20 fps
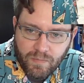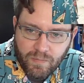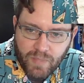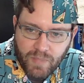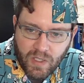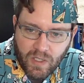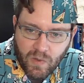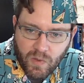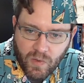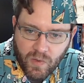
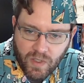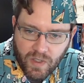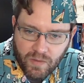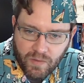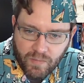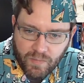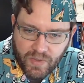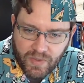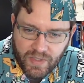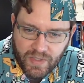
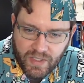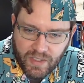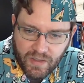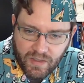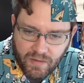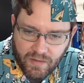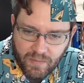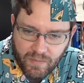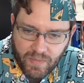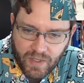Bitcoin, but
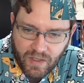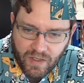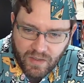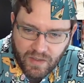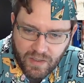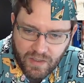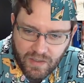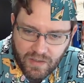then apparently